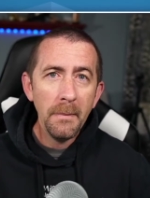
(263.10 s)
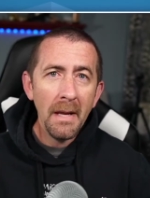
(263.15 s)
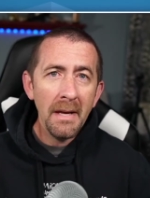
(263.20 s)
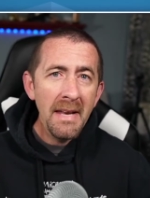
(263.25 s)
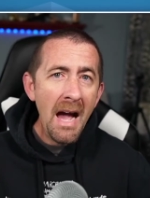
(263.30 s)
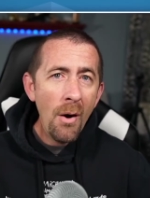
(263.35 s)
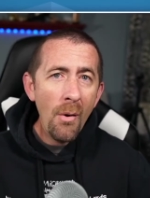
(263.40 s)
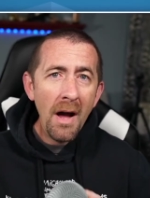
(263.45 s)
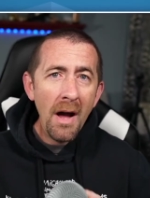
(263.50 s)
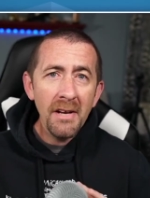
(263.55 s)

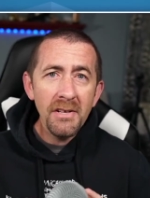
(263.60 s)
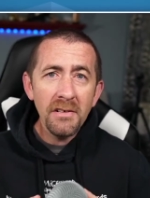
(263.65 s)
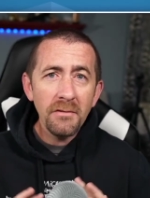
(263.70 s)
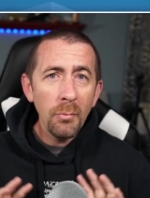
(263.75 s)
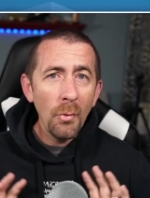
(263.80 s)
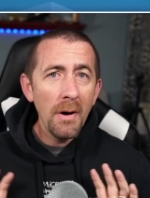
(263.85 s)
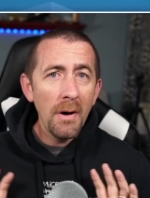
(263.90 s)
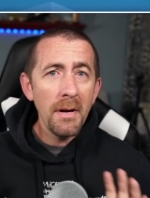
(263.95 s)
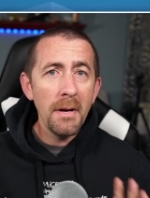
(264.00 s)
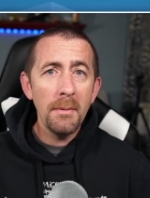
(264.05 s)
Now, I
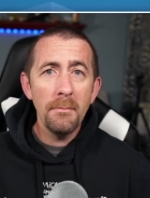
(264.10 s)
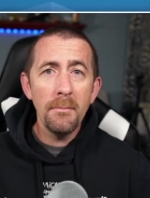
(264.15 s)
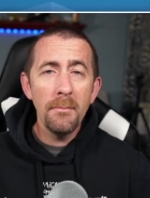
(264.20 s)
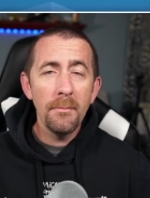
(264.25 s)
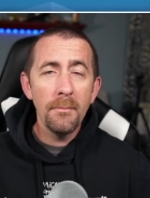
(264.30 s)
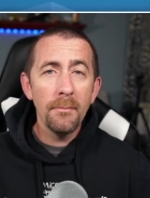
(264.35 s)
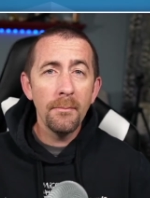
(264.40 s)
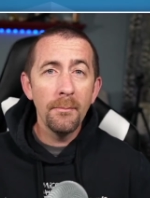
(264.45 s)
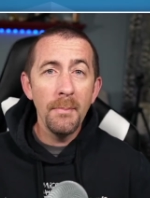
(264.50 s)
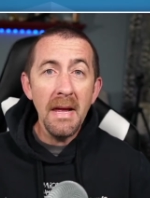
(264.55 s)
just want to
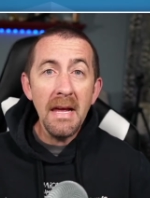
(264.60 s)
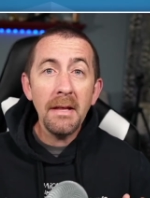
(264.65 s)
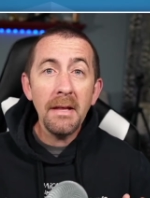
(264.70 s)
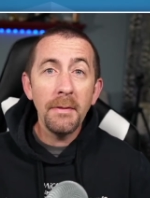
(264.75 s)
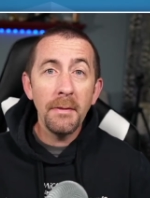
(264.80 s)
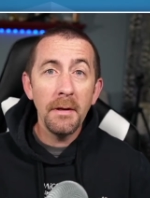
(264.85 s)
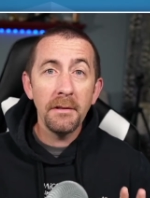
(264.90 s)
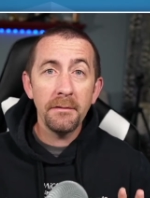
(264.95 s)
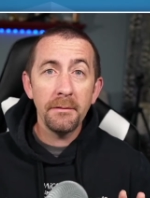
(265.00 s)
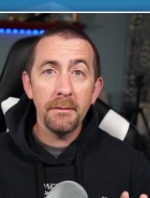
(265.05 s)

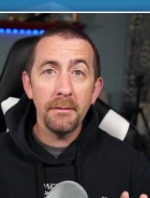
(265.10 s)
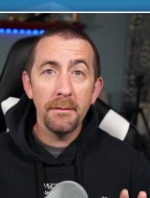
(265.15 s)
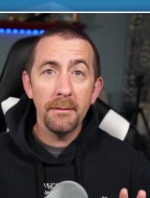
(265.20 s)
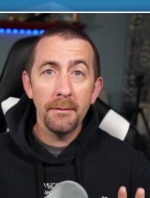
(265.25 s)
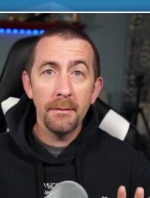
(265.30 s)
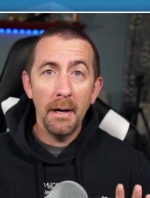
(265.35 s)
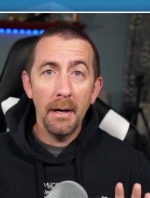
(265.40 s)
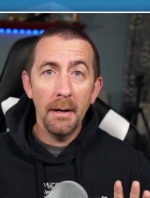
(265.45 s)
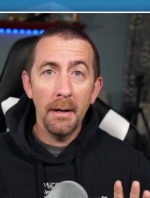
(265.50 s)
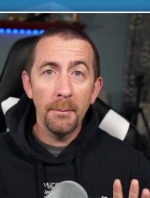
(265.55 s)
make this
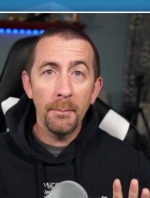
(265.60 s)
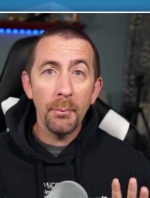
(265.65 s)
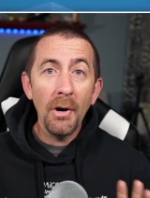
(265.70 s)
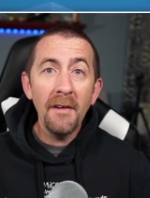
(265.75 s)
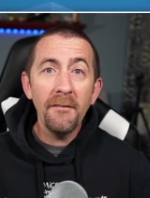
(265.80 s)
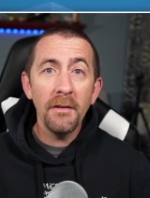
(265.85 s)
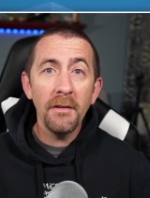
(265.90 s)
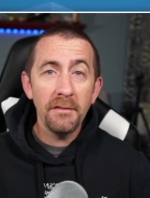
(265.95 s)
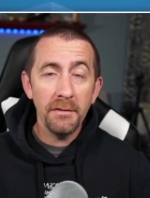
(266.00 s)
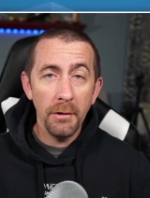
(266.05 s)
uh,
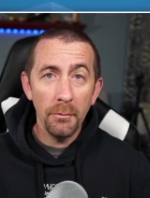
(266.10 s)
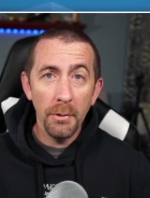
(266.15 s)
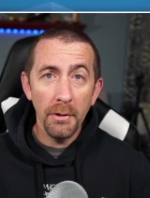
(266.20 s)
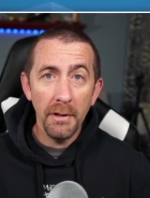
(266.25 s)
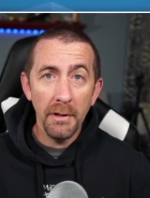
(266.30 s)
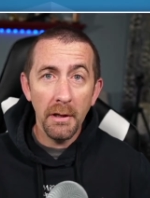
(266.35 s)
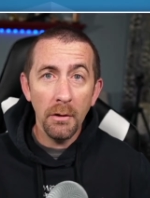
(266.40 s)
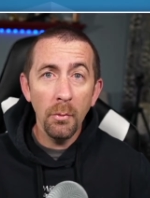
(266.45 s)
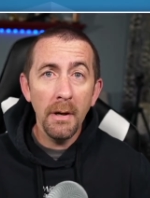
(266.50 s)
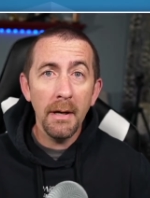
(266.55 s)
preface here
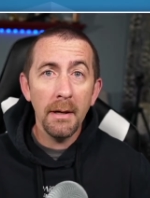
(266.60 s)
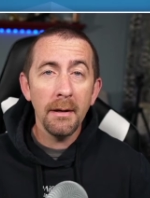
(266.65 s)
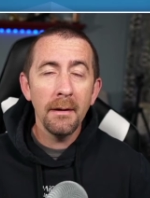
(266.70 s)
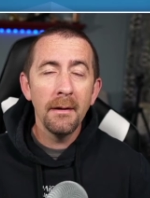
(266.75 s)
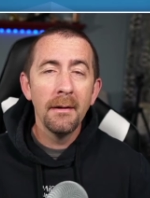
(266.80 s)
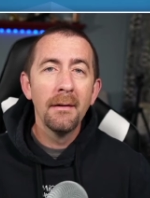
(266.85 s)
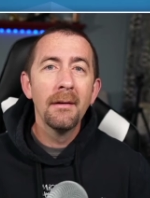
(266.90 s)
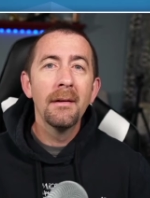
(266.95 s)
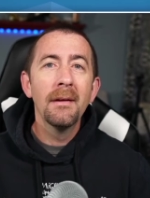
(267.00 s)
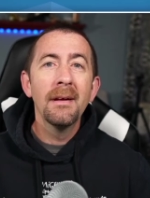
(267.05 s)
really quick
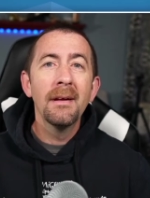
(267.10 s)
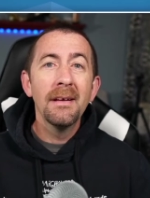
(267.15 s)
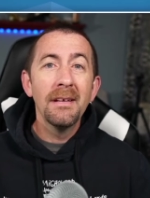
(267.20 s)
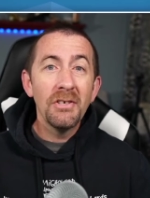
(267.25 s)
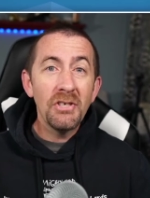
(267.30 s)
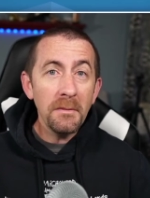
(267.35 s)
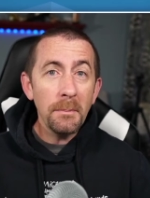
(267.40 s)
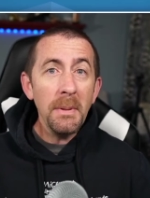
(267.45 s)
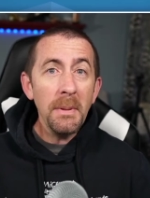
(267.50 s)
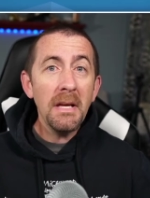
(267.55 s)

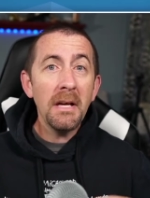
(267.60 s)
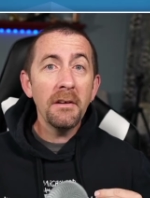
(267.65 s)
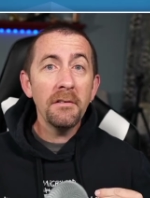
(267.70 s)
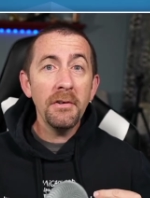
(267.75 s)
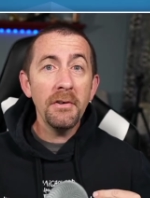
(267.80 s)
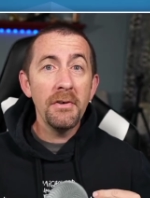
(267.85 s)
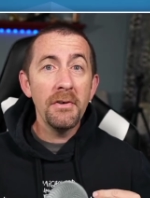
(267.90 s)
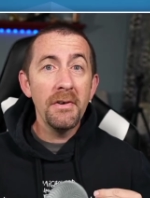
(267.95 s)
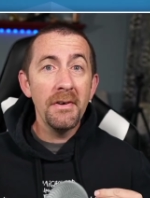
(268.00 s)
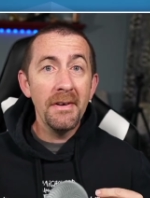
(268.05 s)
just
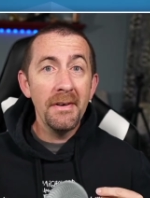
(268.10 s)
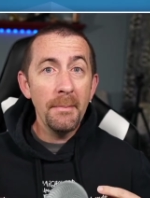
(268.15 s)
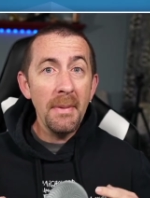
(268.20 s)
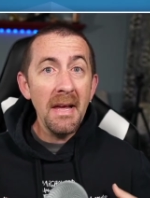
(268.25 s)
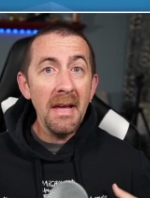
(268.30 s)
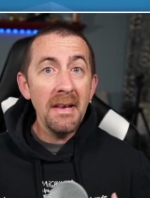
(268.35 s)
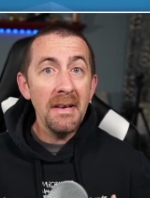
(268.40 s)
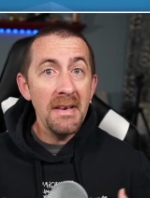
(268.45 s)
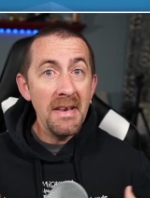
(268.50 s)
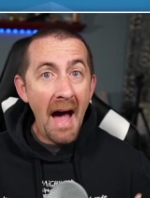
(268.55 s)
because you
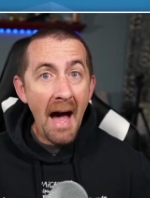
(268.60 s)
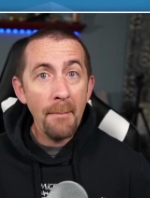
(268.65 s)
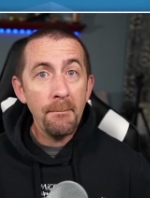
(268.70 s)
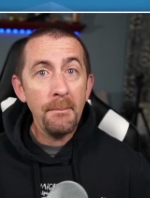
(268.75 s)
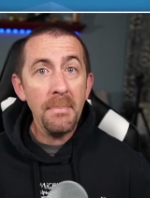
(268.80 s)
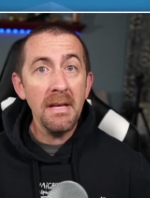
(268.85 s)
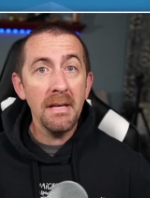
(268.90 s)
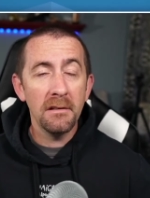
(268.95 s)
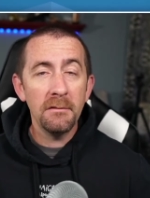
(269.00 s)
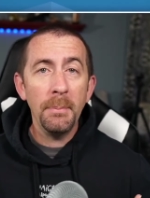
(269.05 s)
may
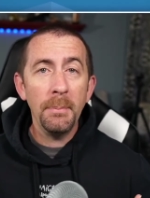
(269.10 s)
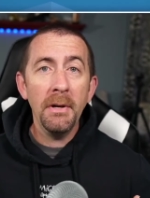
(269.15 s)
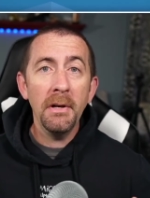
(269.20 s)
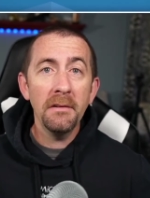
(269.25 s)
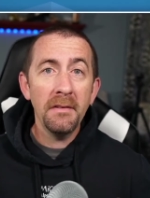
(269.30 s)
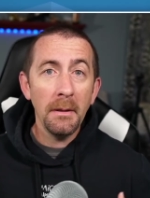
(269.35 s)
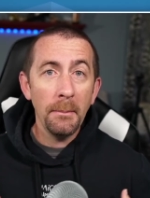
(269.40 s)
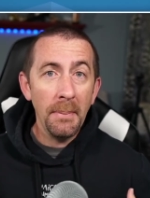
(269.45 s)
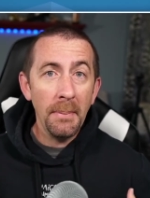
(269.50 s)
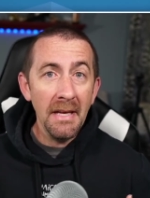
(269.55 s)
not be
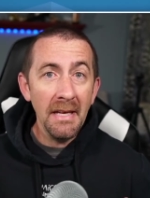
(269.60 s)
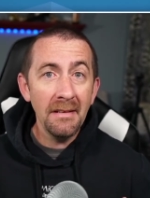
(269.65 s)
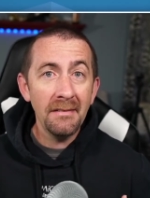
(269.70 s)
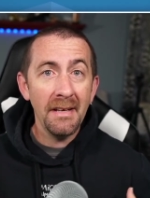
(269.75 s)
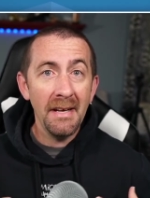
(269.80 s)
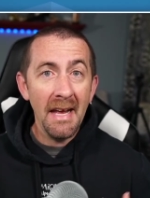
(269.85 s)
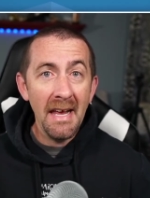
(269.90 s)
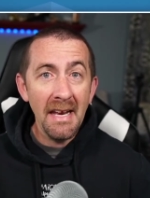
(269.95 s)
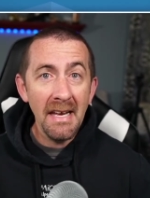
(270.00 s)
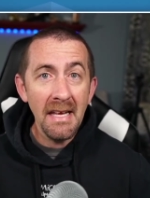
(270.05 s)
experiencing peace
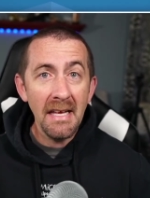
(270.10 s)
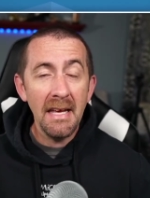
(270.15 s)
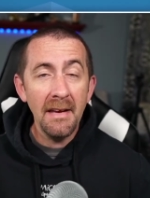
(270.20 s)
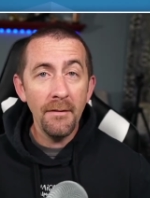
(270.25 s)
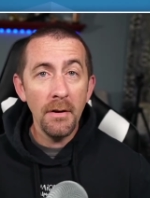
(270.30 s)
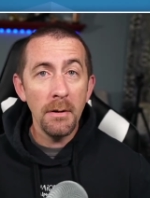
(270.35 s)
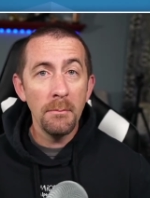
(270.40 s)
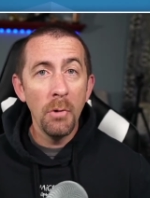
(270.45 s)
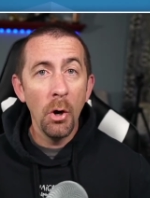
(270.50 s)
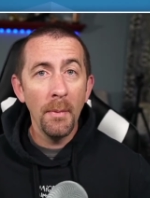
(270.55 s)
at any
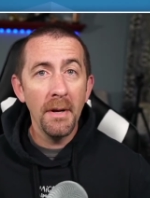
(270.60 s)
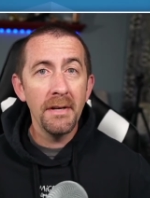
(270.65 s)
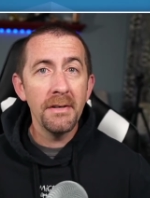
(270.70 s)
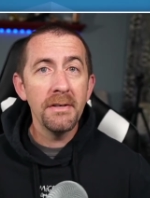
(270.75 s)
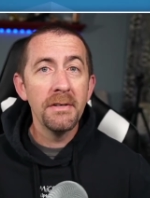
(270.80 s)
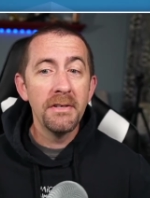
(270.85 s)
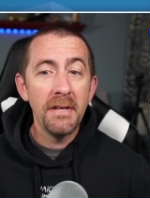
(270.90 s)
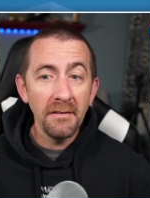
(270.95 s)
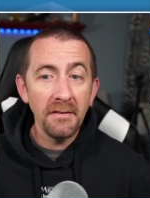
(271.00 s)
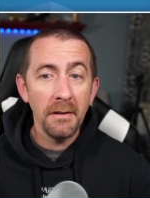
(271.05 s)
given
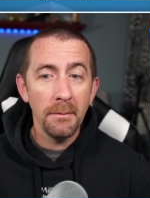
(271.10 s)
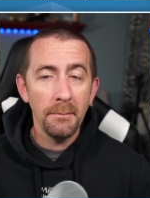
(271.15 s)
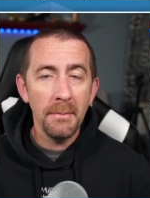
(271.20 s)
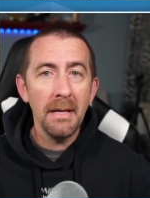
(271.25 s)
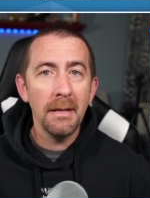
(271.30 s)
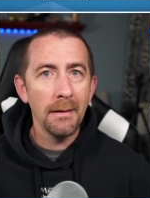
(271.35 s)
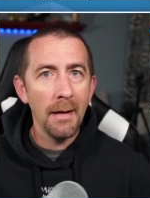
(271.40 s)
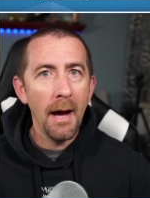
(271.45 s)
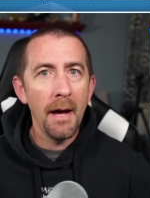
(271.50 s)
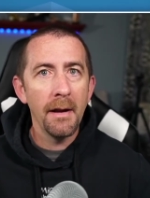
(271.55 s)
moment doesn't
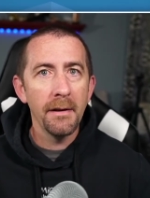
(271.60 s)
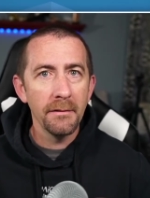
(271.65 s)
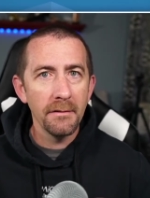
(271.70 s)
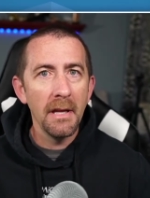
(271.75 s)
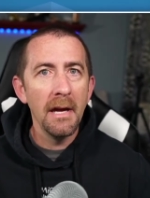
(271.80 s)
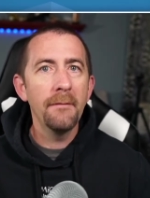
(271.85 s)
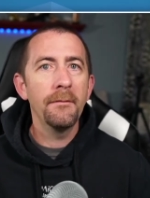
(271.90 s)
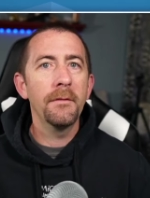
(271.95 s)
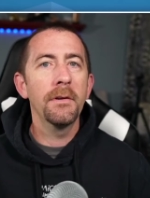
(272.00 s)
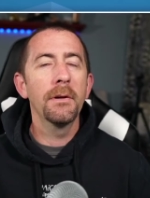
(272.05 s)
mean God has
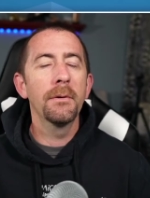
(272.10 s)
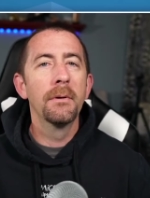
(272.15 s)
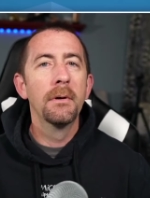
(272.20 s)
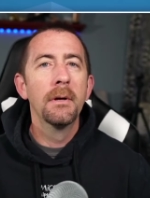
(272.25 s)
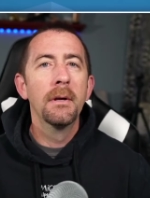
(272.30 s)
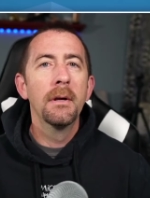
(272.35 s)
left you.